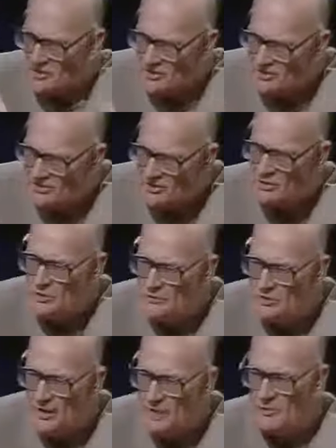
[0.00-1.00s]
it continue
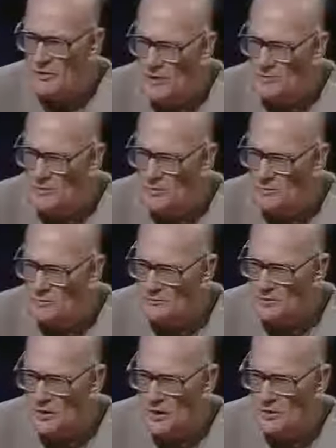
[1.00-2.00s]
forever and ever?
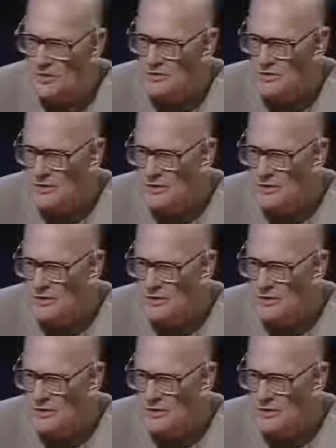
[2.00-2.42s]
Or is there a